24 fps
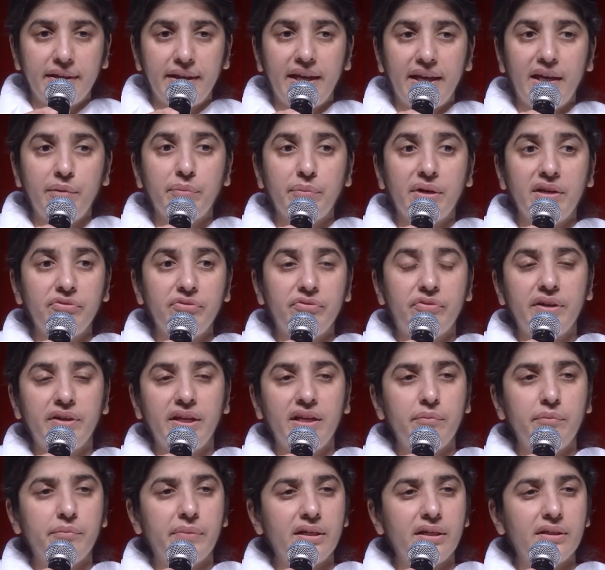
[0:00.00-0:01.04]
And my
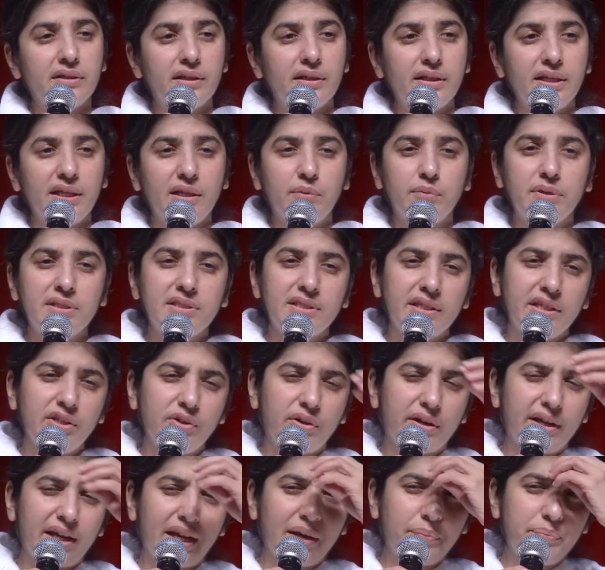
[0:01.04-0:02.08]
friend, my colleague will say,
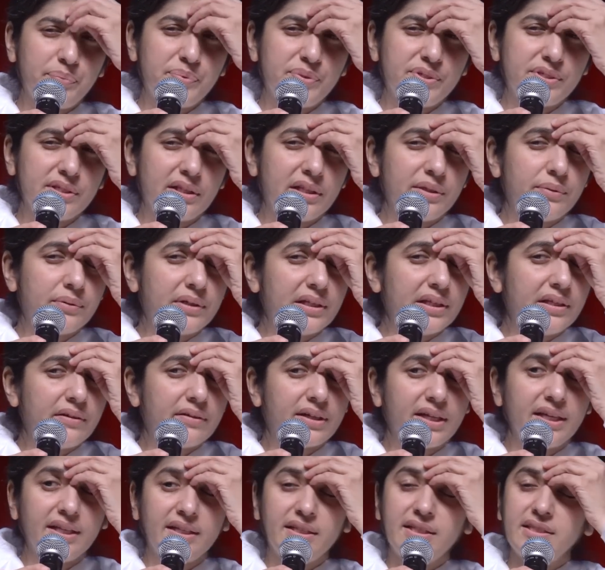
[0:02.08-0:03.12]
You're absolutely
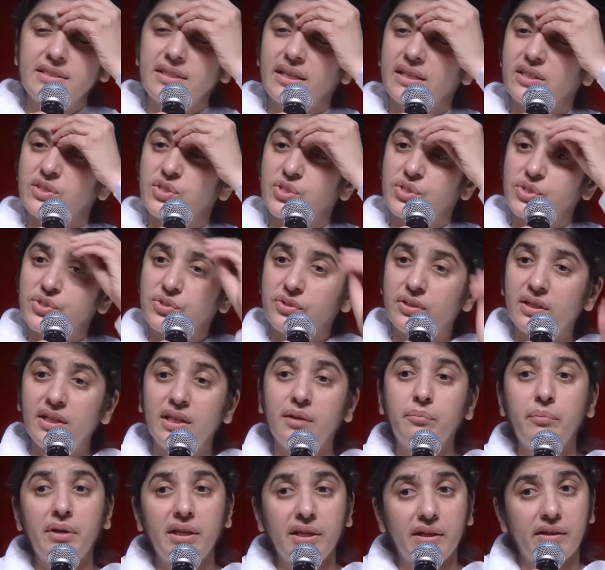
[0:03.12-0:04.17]
right. He's
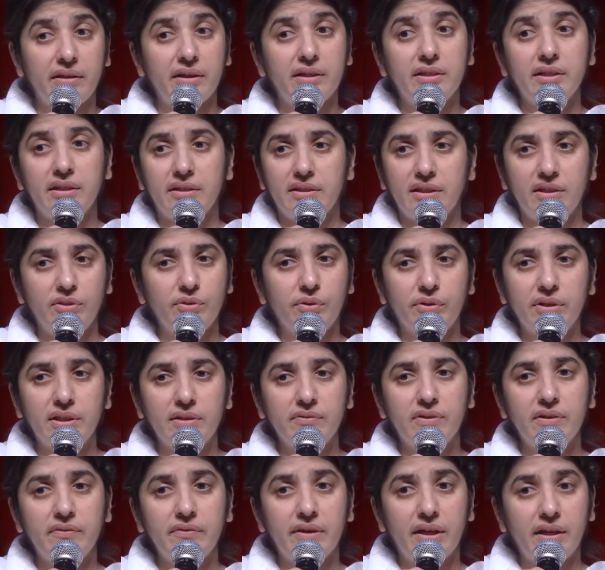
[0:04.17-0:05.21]
extremely irritating, not
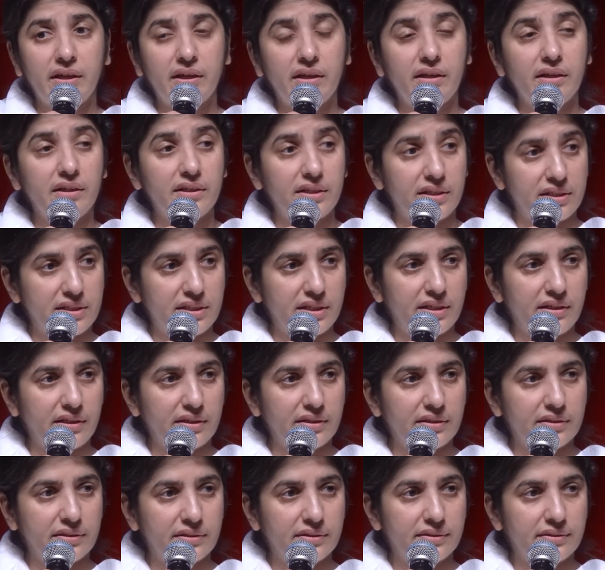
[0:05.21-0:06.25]
even very
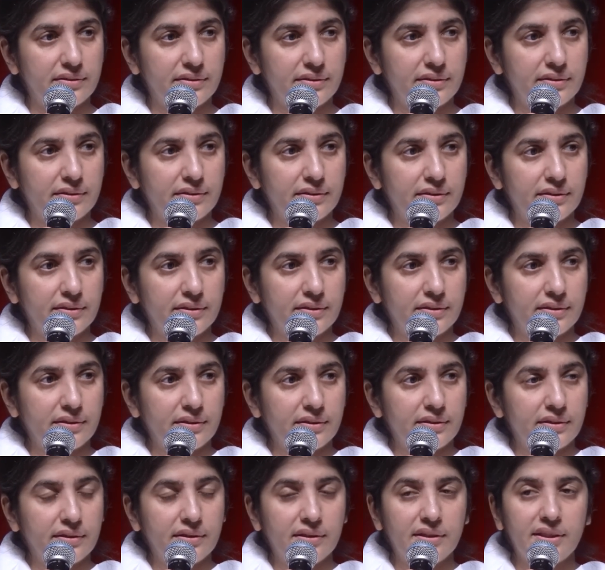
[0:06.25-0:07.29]
irritating.
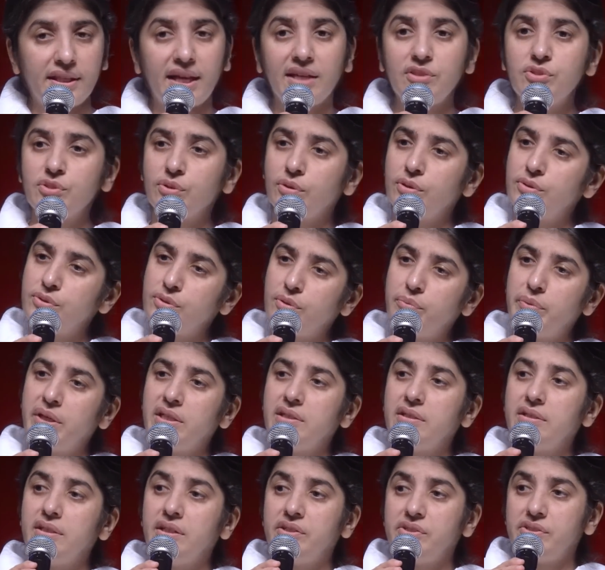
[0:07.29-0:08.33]
That's also
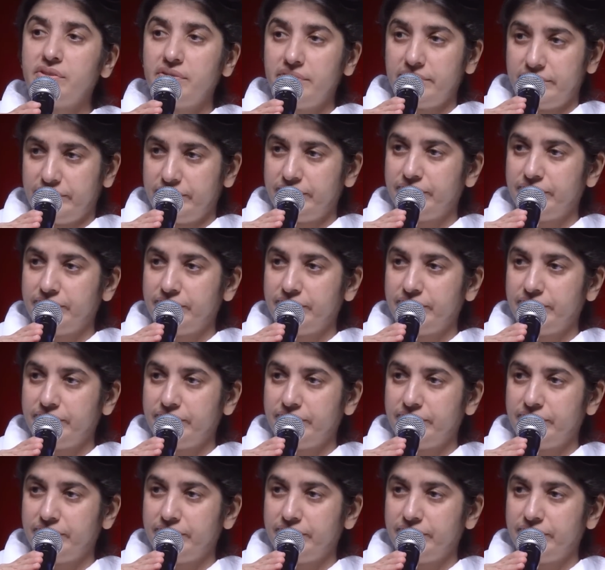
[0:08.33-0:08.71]
meditation.